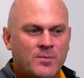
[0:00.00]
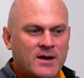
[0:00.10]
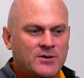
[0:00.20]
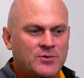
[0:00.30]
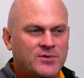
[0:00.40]

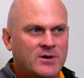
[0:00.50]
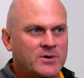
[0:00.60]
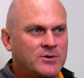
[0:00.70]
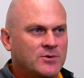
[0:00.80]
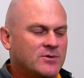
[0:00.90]
But I do think
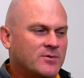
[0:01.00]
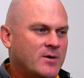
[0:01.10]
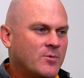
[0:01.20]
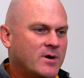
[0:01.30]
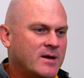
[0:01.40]
we do it the
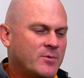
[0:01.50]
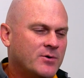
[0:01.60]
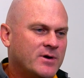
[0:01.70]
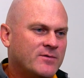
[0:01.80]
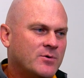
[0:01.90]
right way, and we
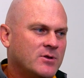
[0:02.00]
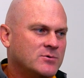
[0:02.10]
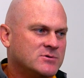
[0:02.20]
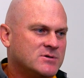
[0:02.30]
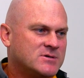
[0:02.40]
don't ever want to
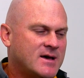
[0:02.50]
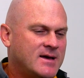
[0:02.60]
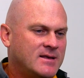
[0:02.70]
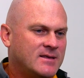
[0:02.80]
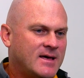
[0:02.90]
lose the sight